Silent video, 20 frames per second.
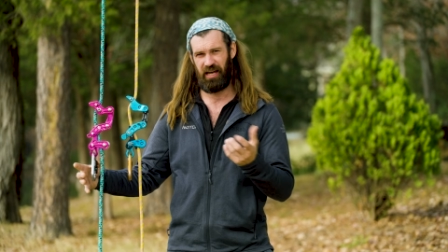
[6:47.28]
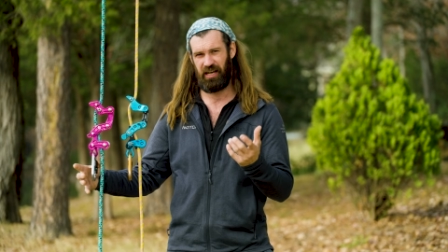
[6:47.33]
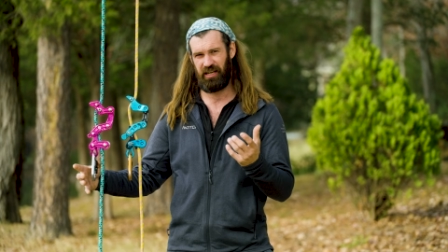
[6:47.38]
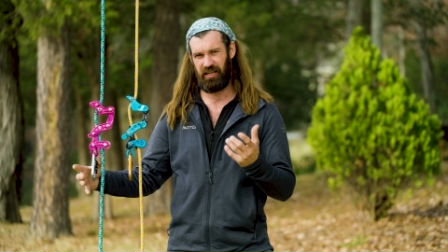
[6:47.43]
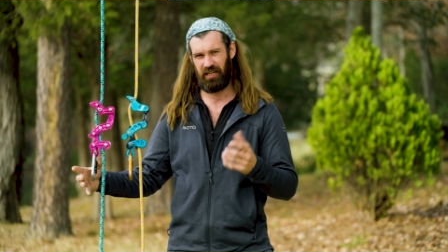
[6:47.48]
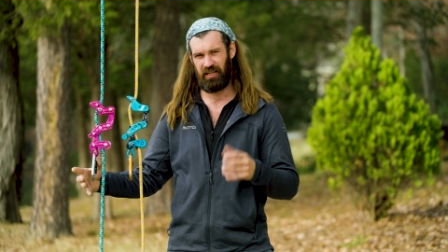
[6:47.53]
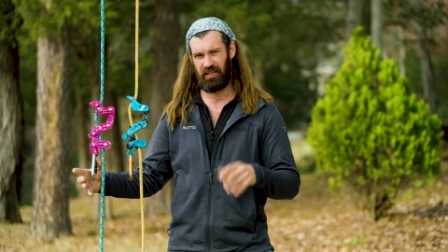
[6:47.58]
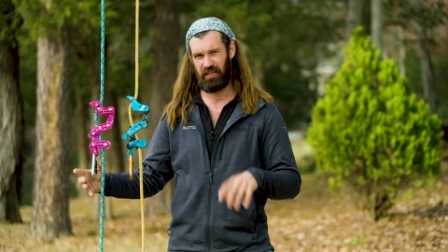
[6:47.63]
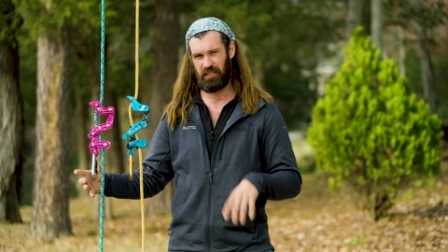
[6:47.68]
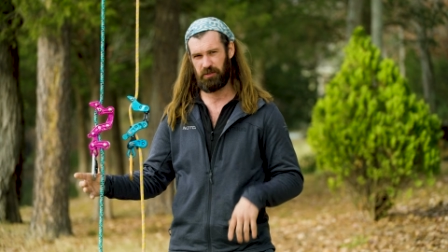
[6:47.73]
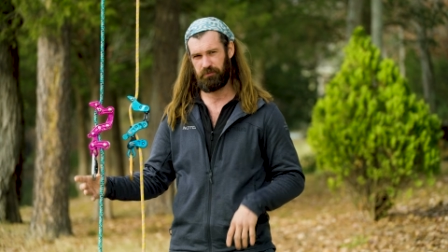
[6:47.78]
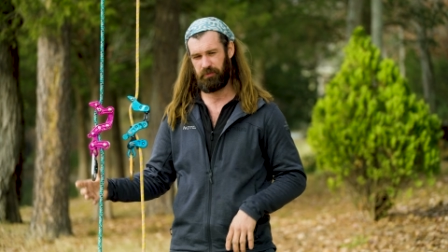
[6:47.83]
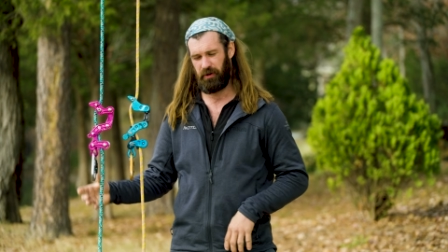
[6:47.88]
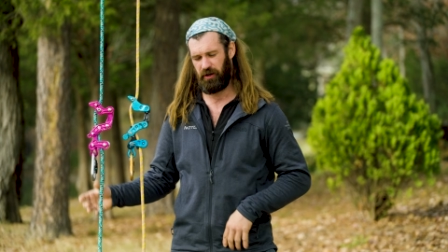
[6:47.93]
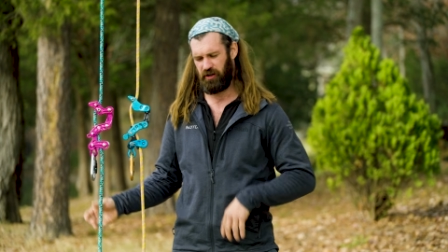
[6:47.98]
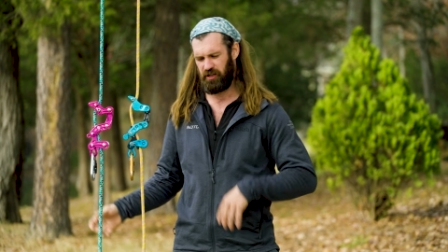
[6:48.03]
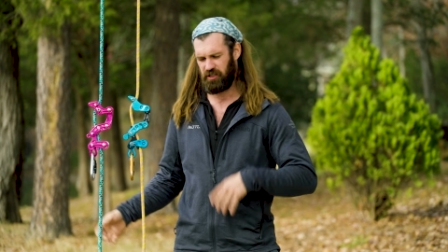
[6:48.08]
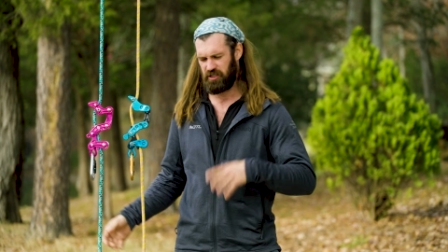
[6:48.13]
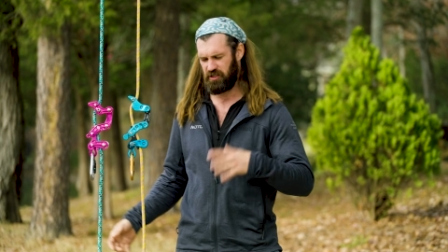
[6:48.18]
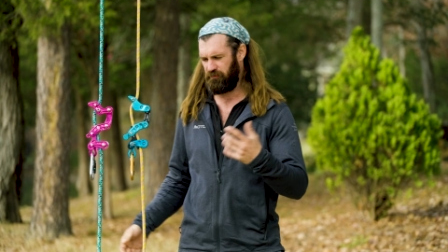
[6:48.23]
tending
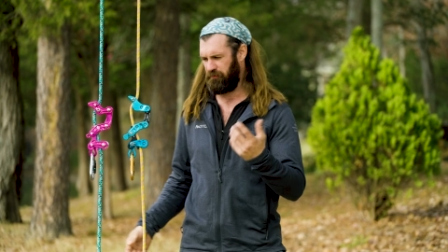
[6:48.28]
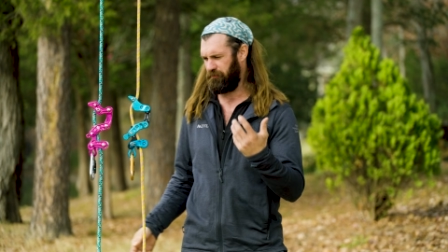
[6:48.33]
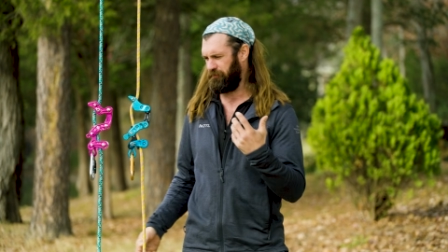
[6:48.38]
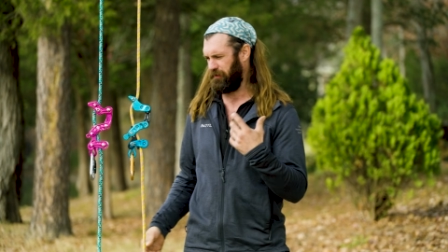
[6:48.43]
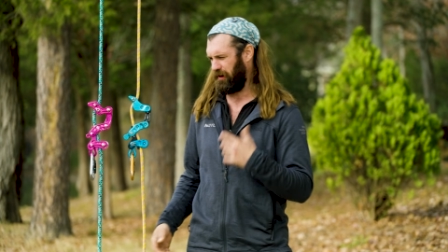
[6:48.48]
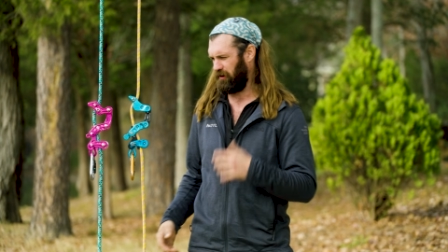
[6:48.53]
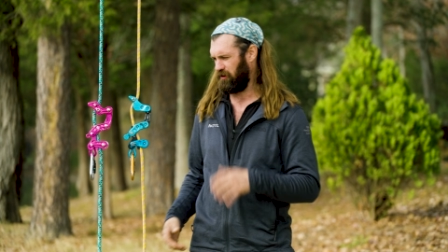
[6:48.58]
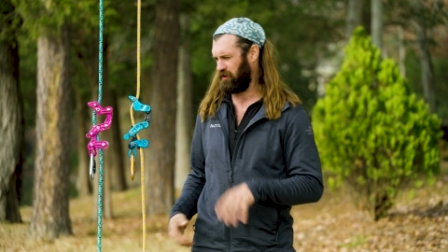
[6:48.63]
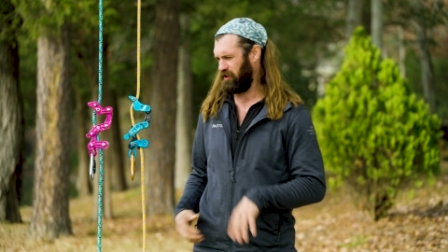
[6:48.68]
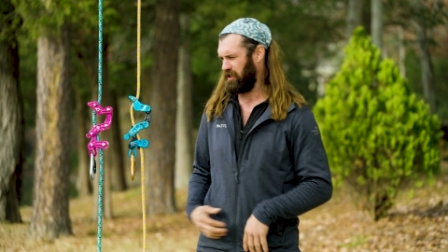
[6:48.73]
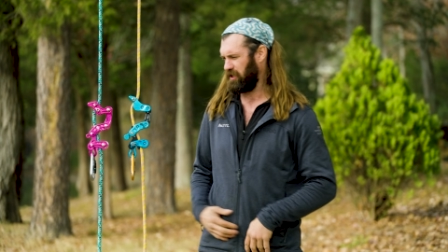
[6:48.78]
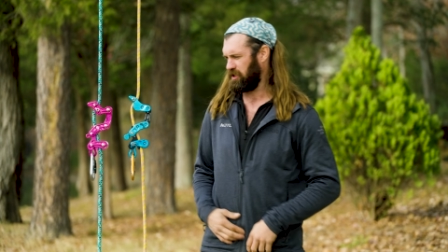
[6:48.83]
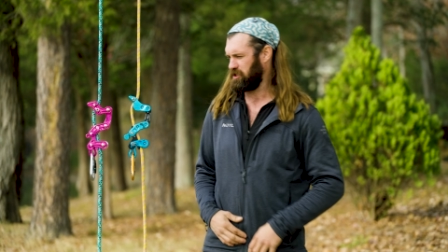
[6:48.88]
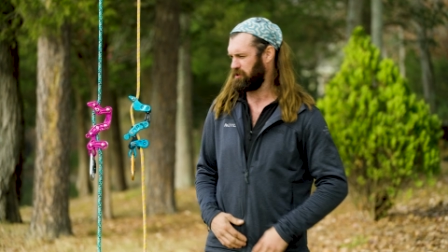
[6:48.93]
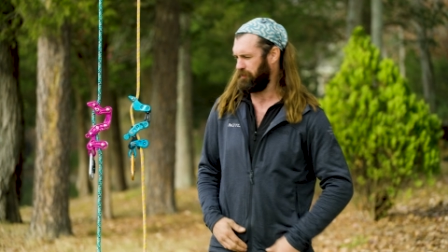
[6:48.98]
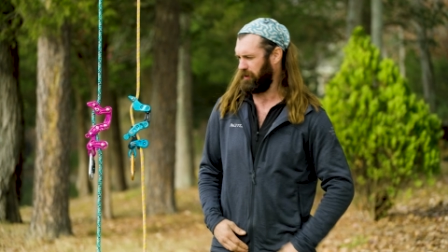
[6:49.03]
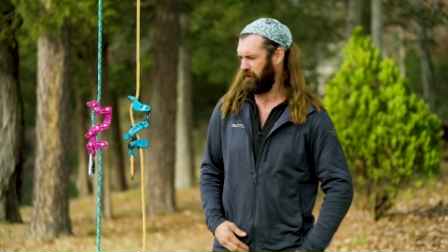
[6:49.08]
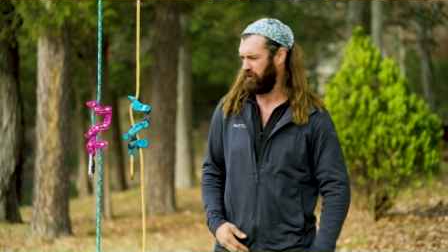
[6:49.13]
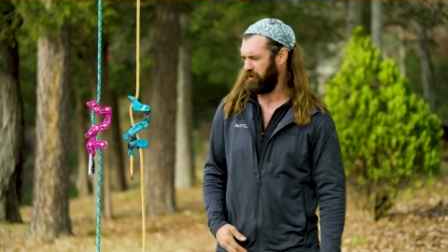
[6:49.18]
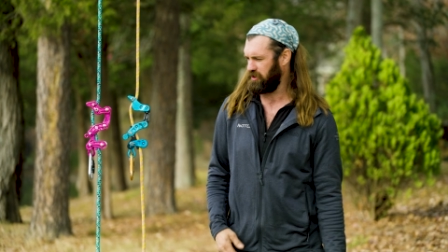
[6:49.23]
experience and fair lead
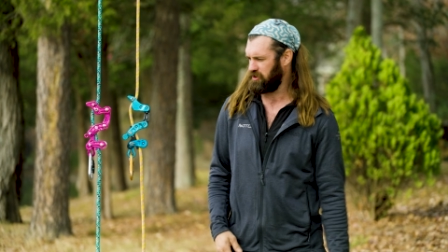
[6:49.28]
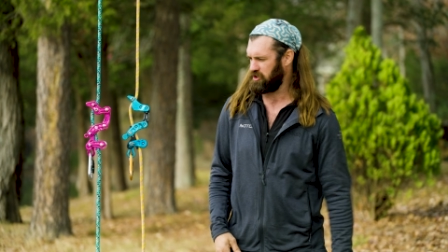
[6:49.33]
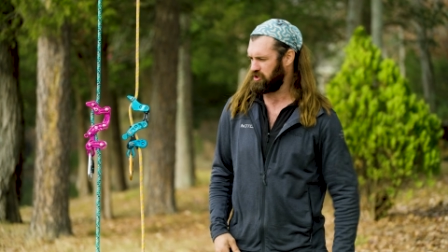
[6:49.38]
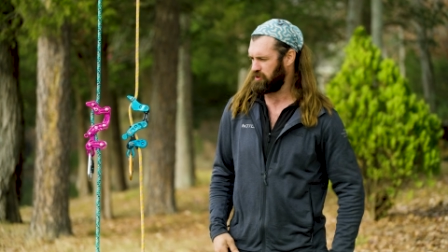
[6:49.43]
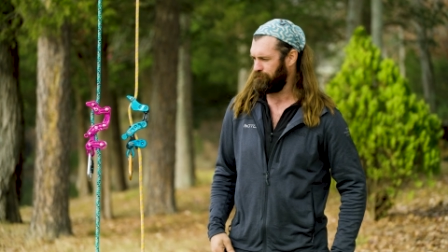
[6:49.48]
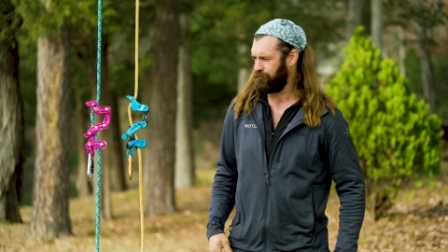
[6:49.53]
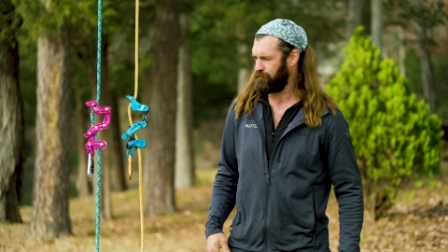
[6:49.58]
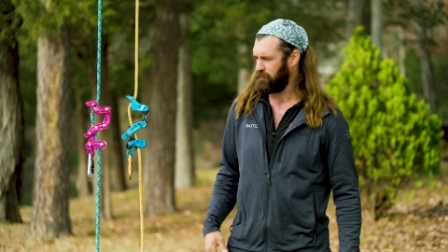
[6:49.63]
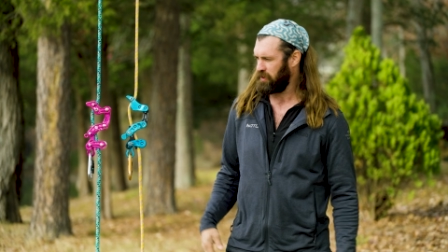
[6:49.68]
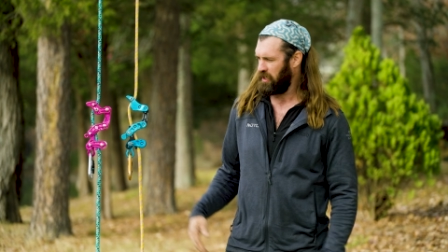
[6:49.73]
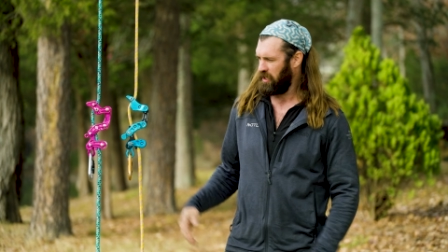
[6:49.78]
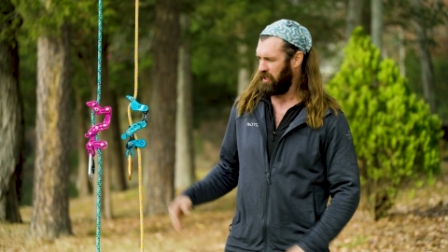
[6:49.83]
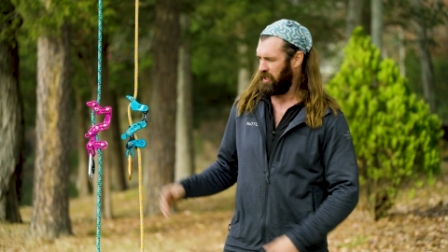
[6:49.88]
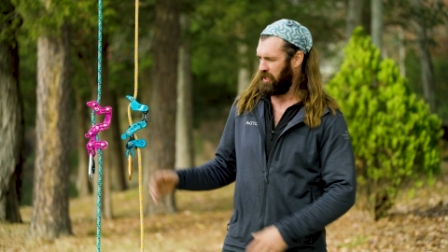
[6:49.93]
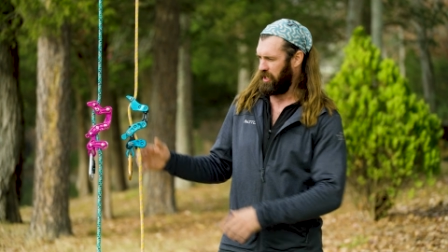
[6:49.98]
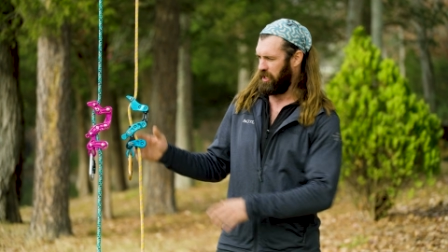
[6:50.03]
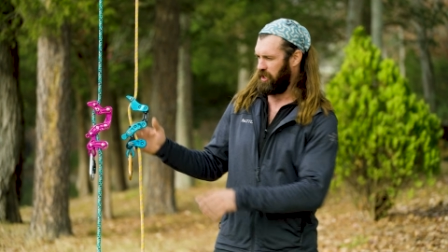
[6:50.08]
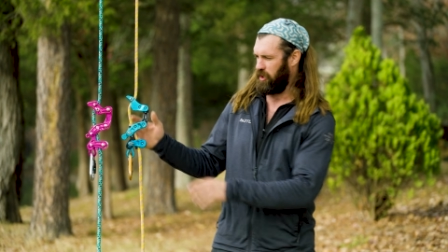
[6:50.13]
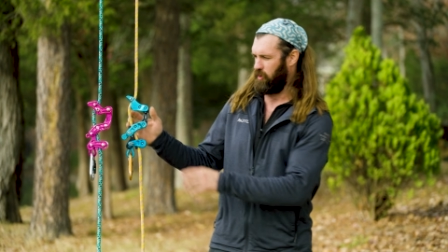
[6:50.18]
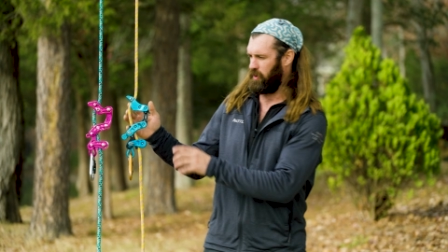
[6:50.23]
experience.
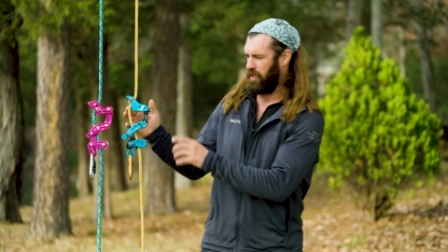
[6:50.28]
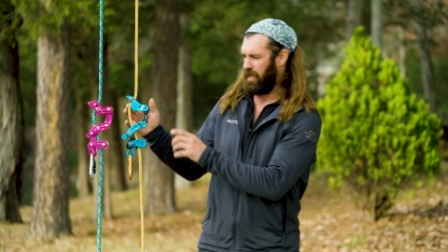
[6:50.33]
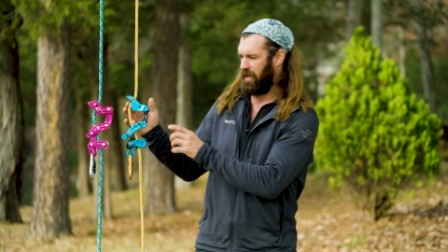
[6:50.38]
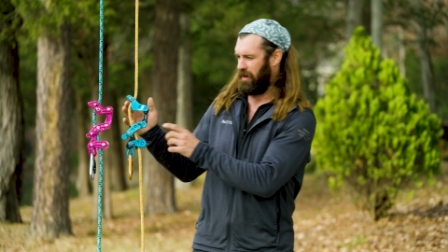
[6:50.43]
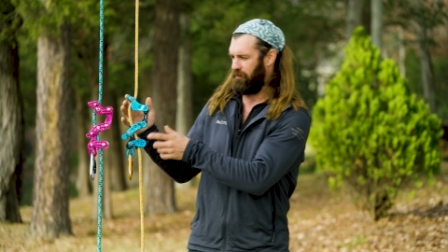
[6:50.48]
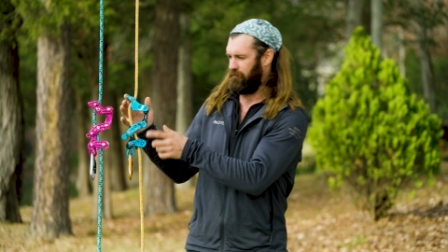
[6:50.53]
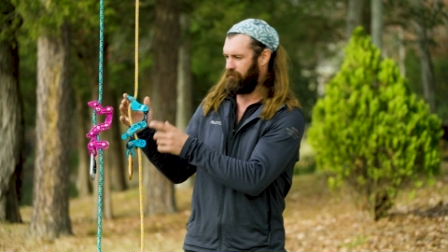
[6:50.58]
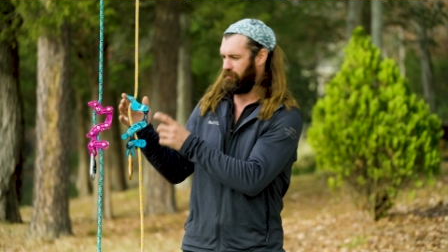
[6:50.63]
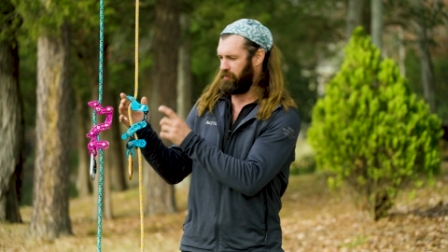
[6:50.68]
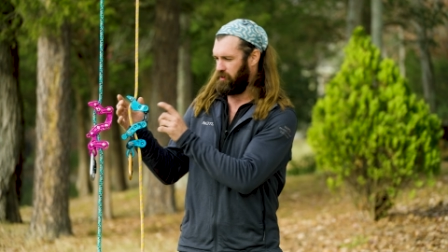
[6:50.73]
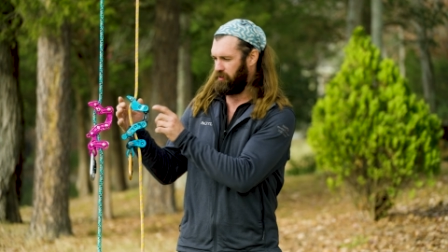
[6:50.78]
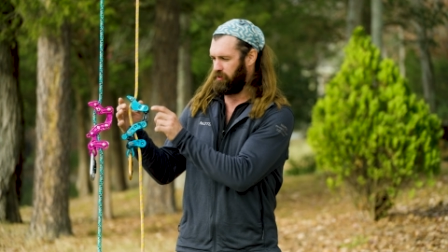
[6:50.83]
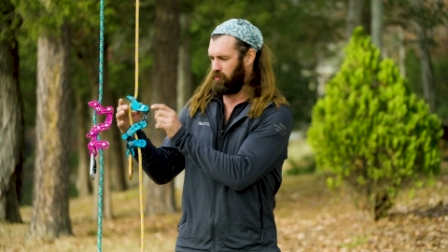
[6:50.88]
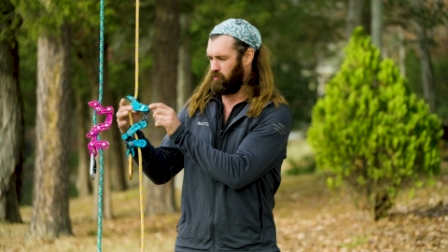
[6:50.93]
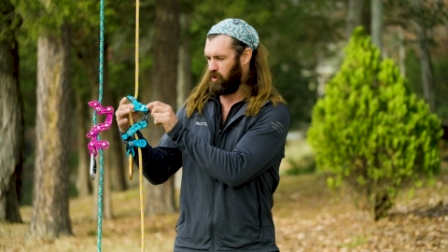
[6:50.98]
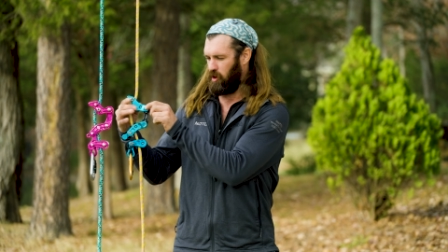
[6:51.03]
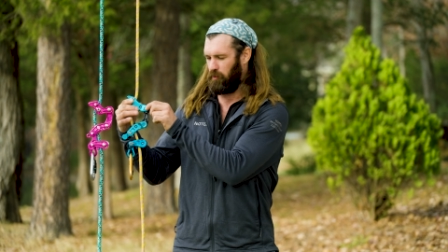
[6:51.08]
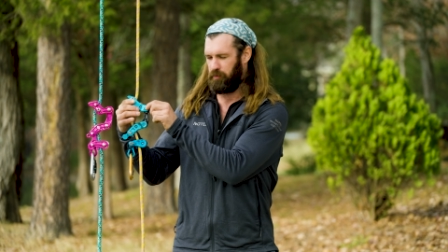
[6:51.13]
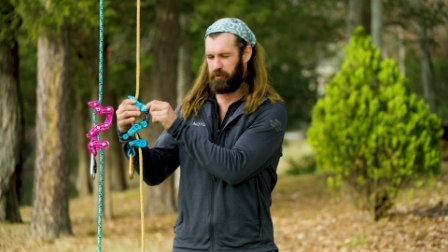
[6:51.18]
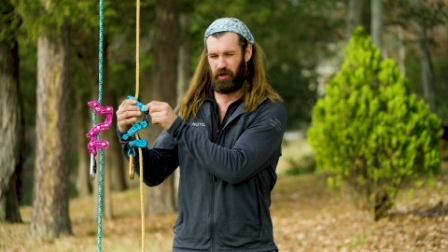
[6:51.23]
Here we have the
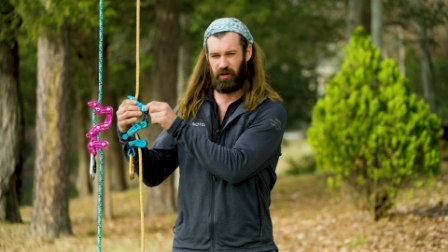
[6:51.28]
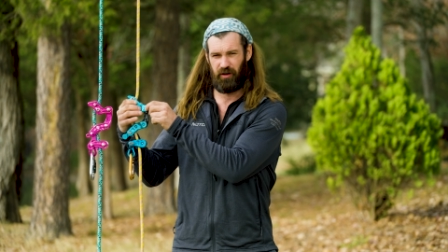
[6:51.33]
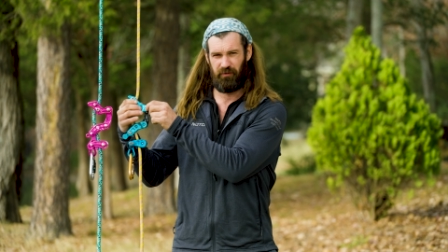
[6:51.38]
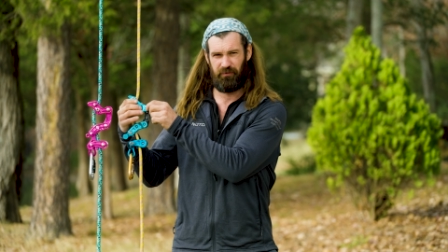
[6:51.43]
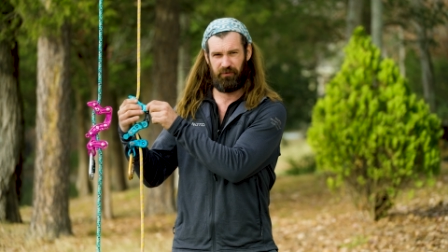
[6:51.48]
Rope Runner